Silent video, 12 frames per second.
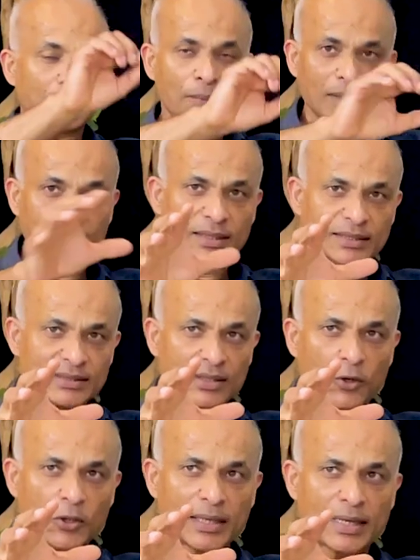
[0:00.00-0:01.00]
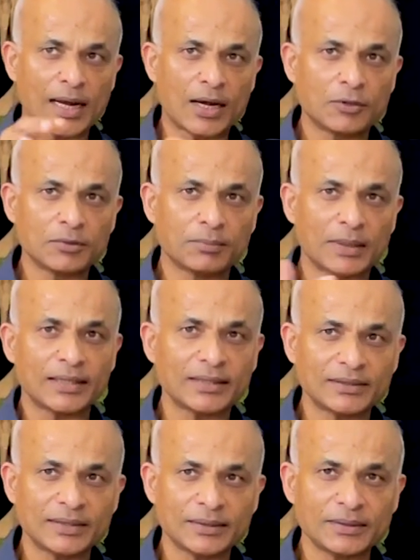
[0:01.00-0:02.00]
there were girls all around, but
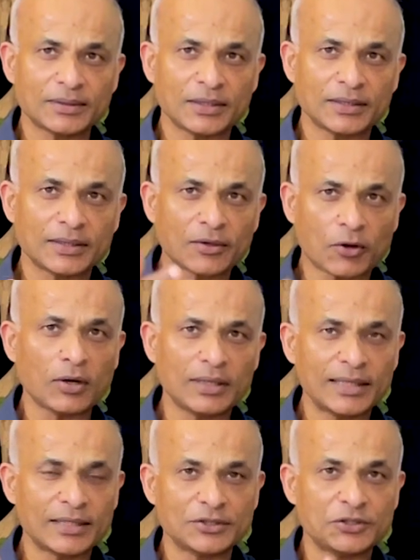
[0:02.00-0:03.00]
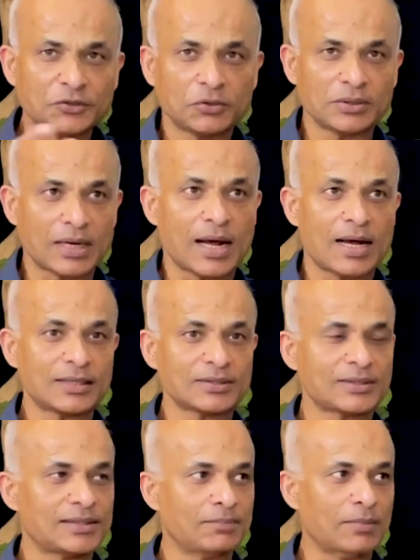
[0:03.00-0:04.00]
the colony girls, you don't
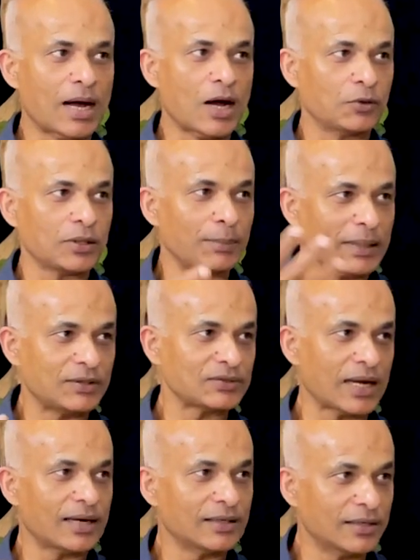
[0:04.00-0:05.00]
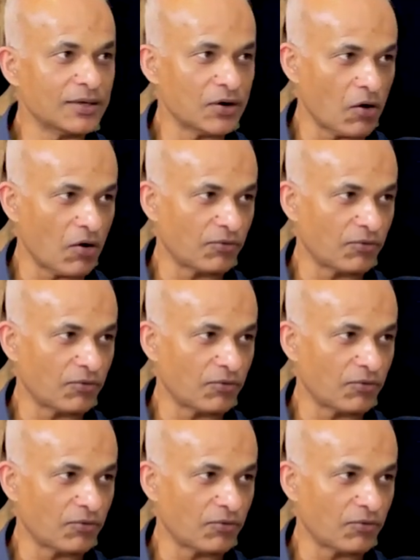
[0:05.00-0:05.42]
ask them out. I mean, it was unheard